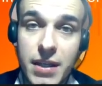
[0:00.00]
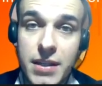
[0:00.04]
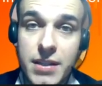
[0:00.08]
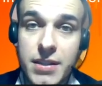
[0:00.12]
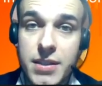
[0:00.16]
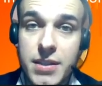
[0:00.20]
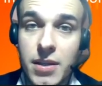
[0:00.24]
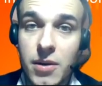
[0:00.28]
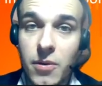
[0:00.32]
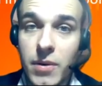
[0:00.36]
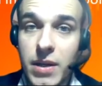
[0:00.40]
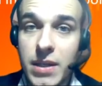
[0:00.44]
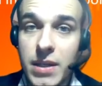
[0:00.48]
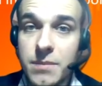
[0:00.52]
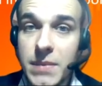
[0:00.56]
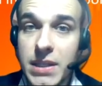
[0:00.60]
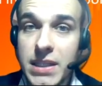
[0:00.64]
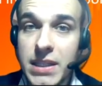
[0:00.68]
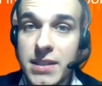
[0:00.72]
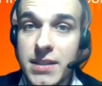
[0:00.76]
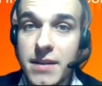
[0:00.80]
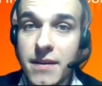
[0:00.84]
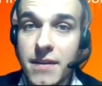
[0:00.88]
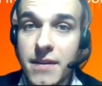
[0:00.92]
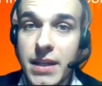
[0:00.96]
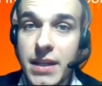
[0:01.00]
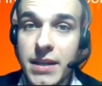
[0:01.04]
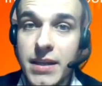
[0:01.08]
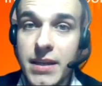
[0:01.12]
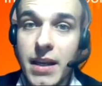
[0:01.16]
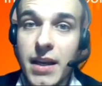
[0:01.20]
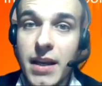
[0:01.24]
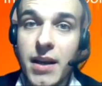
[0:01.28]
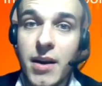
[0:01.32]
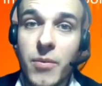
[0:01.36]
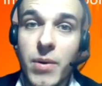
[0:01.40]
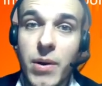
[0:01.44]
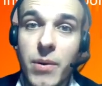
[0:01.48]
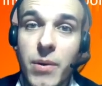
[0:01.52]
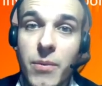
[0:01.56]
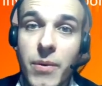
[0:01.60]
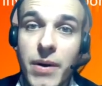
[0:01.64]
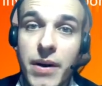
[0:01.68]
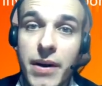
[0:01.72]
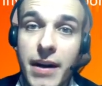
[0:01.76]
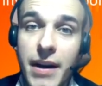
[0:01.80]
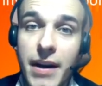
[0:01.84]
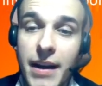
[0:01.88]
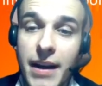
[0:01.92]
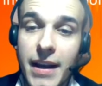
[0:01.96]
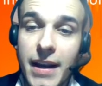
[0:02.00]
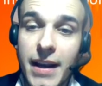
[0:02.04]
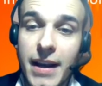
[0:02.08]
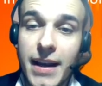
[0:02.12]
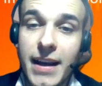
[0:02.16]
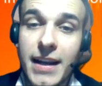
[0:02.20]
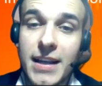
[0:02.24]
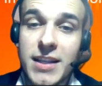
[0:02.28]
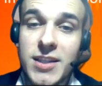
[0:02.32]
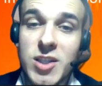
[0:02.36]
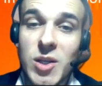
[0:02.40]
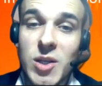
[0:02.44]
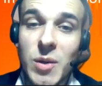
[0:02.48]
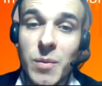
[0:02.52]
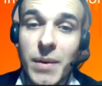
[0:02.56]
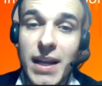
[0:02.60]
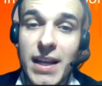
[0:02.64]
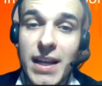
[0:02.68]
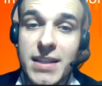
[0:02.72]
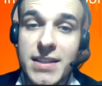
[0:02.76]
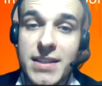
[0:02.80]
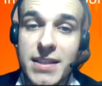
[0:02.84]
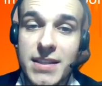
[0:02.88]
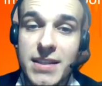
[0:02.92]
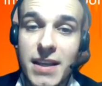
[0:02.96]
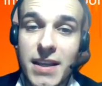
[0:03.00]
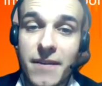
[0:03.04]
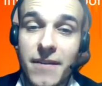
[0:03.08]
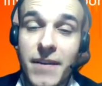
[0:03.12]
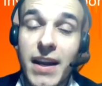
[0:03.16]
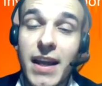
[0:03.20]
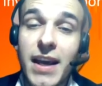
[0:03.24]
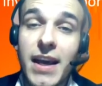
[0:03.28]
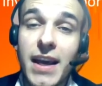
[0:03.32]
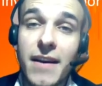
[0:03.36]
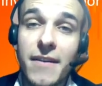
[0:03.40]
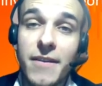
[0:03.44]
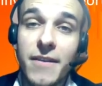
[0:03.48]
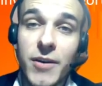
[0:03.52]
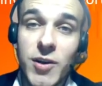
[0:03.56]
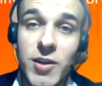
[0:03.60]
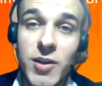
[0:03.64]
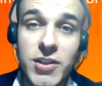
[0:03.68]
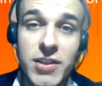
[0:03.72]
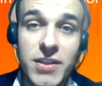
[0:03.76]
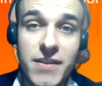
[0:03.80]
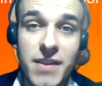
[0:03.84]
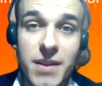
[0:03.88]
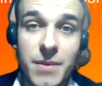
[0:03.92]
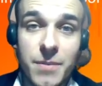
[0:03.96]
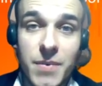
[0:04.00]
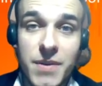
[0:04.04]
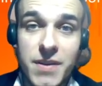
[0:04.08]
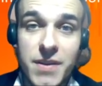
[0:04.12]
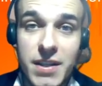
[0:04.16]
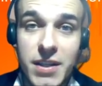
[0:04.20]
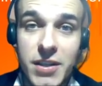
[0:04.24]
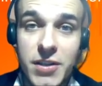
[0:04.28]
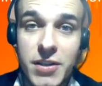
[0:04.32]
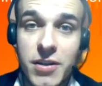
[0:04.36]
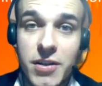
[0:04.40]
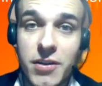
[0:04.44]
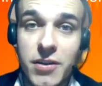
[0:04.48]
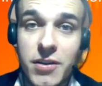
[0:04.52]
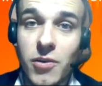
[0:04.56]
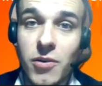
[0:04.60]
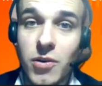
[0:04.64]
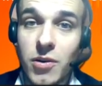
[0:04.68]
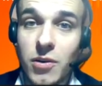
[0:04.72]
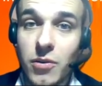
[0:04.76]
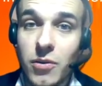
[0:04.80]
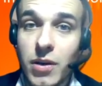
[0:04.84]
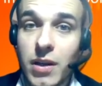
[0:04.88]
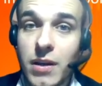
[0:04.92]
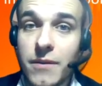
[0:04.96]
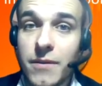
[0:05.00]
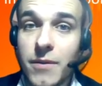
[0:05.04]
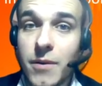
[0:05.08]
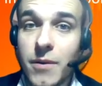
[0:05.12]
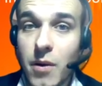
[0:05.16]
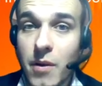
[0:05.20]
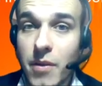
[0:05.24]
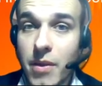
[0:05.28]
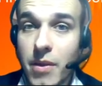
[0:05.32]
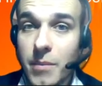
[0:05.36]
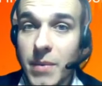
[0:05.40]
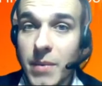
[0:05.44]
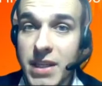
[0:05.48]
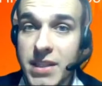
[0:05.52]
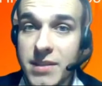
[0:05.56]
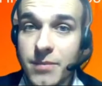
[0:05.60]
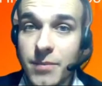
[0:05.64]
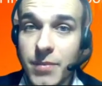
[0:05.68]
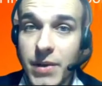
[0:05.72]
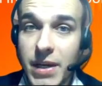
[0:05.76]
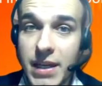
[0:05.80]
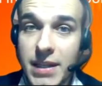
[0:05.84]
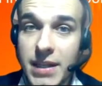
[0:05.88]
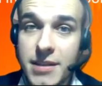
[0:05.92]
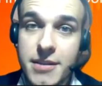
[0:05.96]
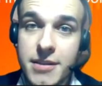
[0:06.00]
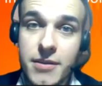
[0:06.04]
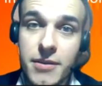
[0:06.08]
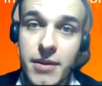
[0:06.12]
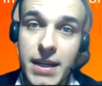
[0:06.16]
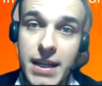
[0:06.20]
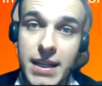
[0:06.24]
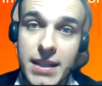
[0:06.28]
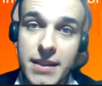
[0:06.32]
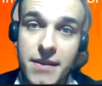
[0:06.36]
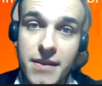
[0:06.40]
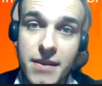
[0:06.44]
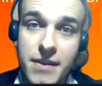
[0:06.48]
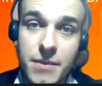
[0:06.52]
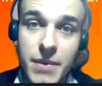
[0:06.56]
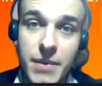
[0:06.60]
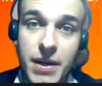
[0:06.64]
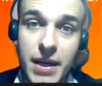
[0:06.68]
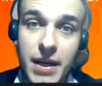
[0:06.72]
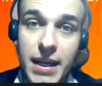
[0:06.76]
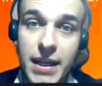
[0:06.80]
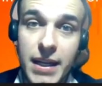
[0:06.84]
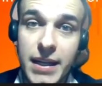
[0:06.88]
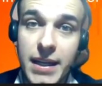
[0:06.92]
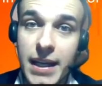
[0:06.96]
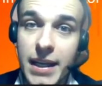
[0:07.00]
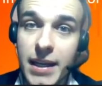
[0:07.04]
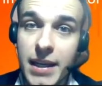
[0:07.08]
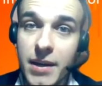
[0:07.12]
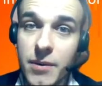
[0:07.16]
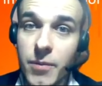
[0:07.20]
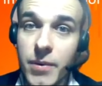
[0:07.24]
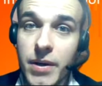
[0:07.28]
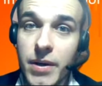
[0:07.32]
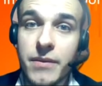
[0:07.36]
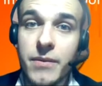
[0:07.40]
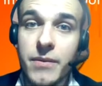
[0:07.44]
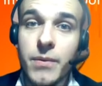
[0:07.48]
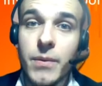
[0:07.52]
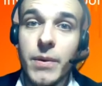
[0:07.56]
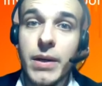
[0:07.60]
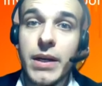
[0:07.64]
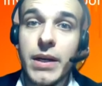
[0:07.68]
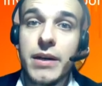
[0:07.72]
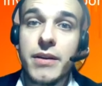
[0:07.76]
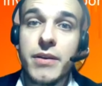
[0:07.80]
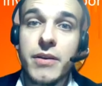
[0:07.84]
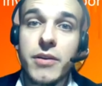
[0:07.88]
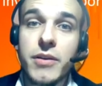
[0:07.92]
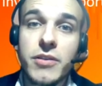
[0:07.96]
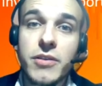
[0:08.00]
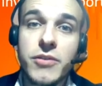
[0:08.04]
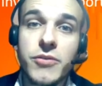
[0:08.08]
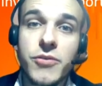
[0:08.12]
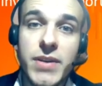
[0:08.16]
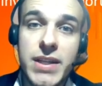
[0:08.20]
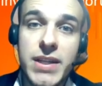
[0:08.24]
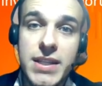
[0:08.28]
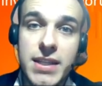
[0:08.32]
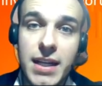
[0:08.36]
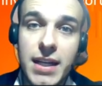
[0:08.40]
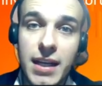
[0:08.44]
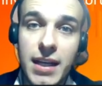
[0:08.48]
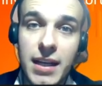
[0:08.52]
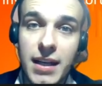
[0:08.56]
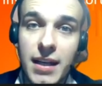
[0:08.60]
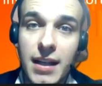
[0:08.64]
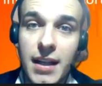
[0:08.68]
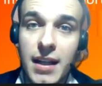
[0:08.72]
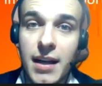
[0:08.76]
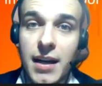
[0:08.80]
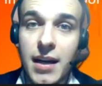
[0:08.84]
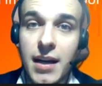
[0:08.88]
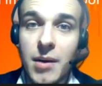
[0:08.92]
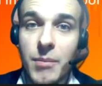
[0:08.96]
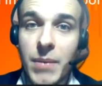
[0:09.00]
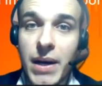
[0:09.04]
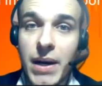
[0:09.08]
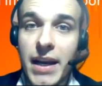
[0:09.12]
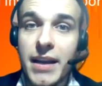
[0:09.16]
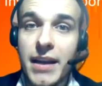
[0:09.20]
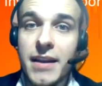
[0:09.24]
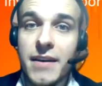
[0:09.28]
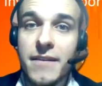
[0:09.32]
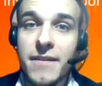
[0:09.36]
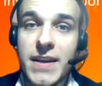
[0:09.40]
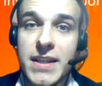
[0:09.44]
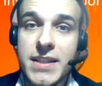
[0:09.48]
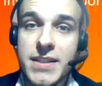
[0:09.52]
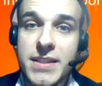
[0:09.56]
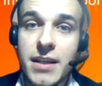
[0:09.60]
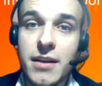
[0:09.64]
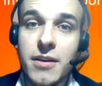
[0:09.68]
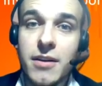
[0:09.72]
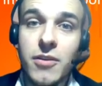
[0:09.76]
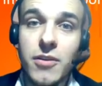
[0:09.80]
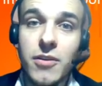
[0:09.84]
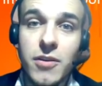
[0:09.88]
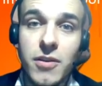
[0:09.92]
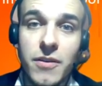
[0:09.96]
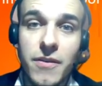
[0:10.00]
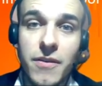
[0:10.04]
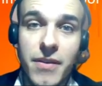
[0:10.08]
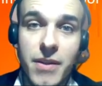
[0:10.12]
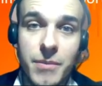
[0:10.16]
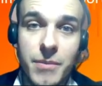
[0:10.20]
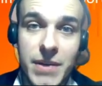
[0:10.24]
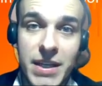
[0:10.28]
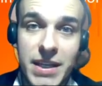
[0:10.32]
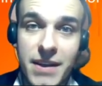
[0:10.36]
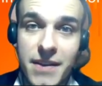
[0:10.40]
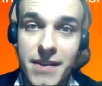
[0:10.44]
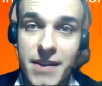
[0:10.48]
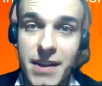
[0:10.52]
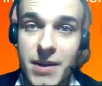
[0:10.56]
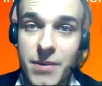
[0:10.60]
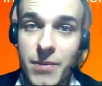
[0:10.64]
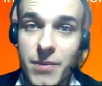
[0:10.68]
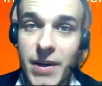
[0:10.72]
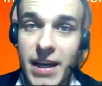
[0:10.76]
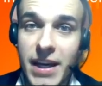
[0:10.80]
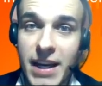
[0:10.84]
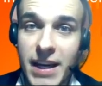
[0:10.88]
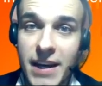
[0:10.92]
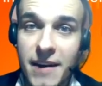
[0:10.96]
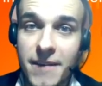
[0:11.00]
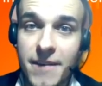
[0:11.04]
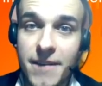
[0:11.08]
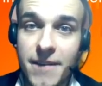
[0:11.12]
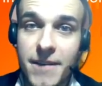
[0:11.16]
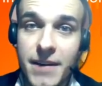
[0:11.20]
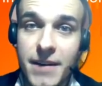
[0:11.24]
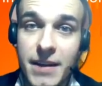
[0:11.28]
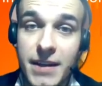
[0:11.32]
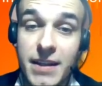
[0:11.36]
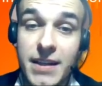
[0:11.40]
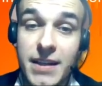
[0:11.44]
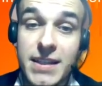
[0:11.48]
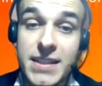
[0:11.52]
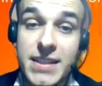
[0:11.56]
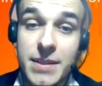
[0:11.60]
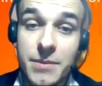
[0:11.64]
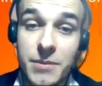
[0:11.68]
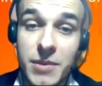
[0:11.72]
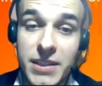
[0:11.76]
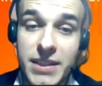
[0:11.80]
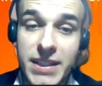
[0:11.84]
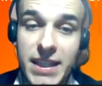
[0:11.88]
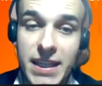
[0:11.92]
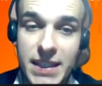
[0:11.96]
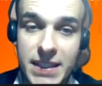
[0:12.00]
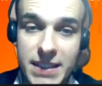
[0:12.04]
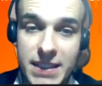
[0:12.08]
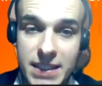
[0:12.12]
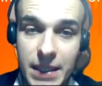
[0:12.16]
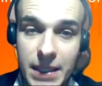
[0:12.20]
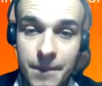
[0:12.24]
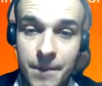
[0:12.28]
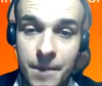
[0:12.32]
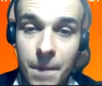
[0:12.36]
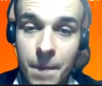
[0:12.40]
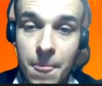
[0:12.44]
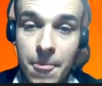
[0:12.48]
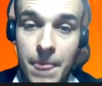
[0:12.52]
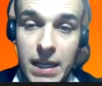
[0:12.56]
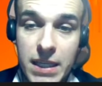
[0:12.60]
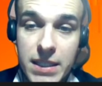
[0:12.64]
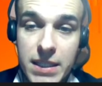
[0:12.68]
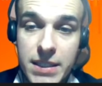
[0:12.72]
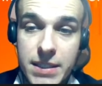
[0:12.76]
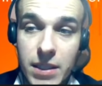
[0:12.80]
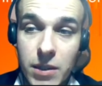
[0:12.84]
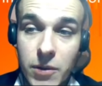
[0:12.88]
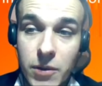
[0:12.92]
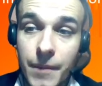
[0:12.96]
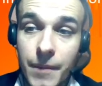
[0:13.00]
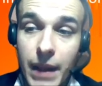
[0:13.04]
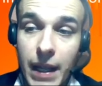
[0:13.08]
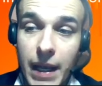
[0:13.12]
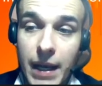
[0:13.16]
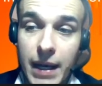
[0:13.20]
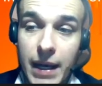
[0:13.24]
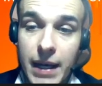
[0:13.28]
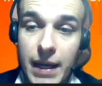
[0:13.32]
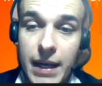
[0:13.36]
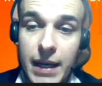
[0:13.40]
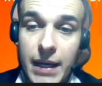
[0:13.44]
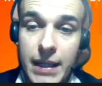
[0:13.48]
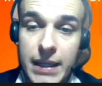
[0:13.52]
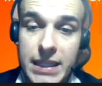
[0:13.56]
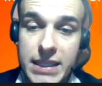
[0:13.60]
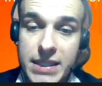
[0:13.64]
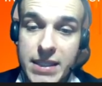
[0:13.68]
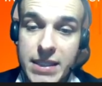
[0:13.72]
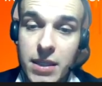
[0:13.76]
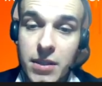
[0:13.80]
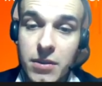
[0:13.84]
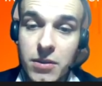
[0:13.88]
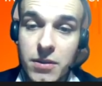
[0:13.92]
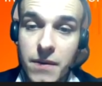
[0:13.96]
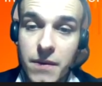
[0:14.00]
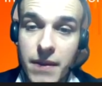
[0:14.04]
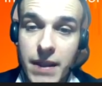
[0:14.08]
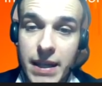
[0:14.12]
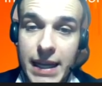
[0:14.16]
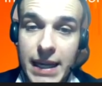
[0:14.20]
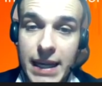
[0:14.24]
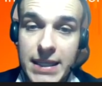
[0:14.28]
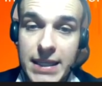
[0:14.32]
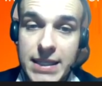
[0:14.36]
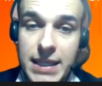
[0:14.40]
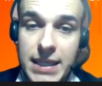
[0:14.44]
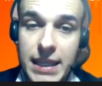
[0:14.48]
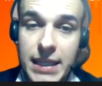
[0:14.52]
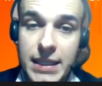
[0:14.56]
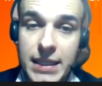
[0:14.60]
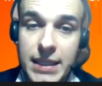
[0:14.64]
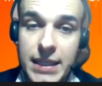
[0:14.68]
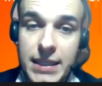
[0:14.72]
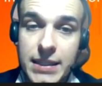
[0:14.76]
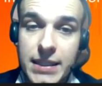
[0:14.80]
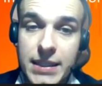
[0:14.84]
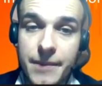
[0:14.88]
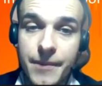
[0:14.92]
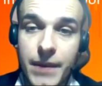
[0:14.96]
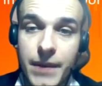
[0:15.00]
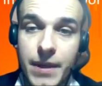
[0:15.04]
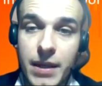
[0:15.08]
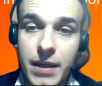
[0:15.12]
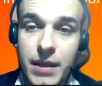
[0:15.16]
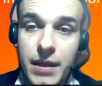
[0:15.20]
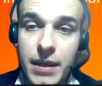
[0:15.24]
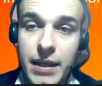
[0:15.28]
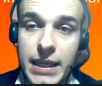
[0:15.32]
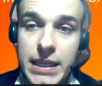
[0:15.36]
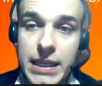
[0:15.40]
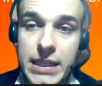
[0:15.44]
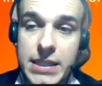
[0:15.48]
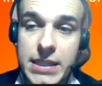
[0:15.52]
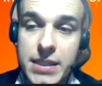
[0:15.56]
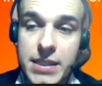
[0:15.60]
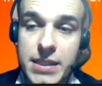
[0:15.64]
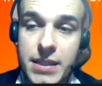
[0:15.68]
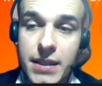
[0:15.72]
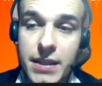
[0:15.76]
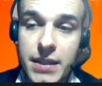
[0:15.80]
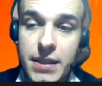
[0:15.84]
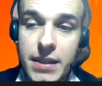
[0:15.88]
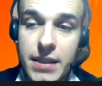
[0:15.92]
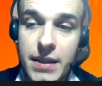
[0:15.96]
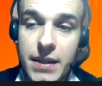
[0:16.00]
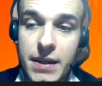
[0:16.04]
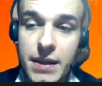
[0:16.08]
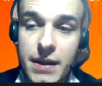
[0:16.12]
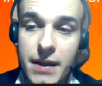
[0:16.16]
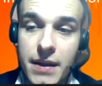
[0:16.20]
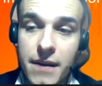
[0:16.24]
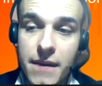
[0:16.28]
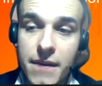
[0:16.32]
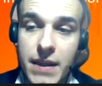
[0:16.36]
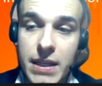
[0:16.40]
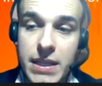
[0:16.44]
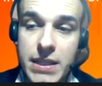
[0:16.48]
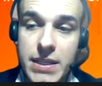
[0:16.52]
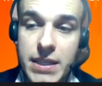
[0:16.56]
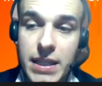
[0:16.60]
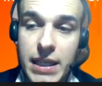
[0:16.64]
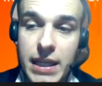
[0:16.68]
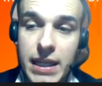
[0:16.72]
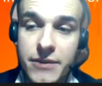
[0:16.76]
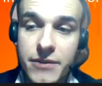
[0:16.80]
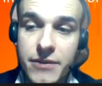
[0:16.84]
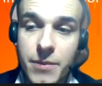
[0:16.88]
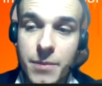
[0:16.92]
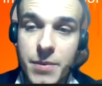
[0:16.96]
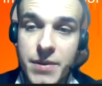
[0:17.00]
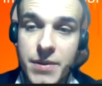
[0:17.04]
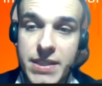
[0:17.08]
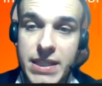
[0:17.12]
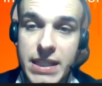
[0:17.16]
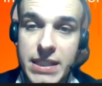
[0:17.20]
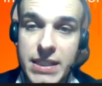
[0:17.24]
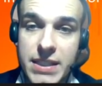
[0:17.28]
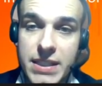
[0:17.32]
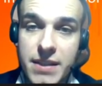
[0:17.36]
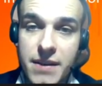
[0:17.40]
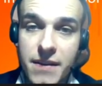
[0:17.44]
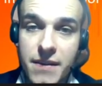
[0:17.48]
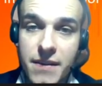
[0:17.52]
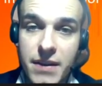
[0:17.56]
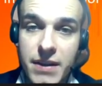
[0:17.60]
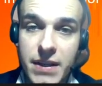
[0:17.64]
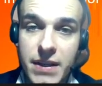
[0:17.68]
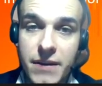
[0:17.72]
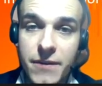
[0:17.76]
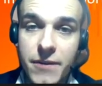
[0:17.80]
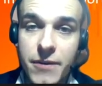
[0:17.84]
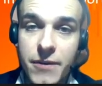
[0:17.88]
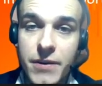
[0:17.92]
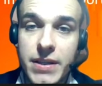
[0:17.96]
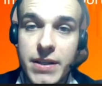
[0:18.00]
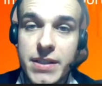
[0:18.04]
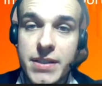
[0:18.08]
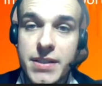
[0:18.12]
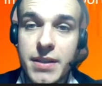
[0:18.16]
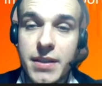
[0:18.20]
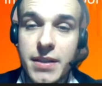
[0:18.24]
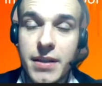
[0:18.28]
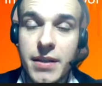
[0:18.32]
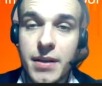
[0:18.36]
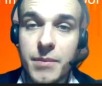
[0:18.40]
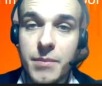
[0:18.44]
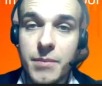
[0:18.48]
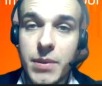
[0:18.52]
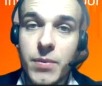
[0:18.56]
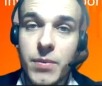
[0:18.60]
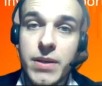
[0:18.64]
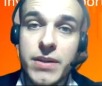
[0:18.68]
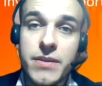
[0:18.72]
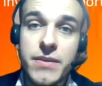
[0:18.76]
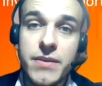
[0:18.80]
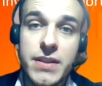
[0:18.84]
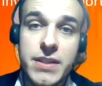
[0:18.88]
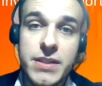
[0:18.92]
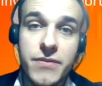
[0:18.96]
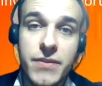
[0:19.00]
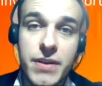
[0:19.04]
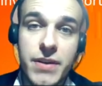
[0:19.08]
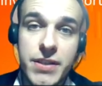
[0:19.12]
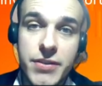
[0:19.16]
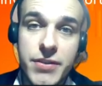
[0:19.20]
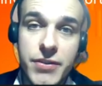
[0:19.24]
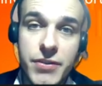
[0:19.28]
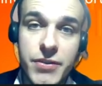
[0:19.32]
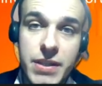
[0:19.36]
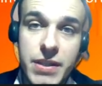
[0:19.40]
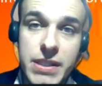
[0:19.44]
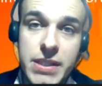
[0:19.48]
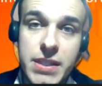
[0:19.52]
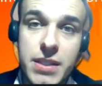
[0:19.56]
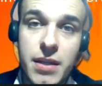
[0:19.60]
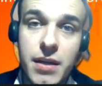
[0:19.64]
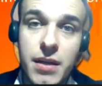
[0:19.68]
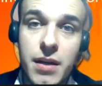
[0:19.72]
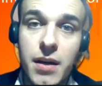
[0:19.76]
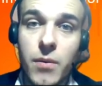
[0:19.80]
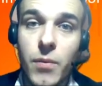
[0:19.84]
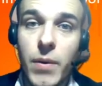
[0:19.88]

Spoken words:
So it means that we were in some cases even averaging the position or looking for the best price to enter the market, and we are not risking by investing all of the money that we have simultaneously. So let's go to the next slide. This slide represents the difference between US treasuries.